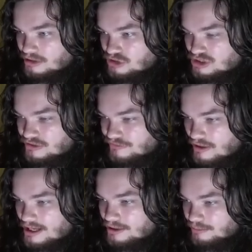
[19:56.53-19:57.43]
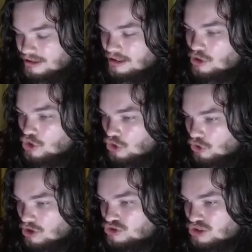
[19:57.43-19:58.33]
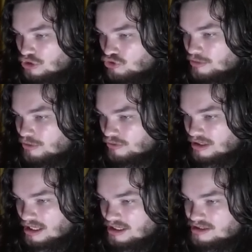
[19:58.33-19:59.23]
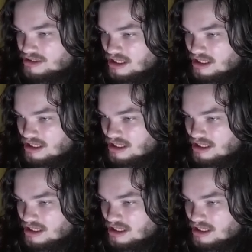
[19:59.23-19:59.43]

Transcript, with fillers: justifiably launched a criminal case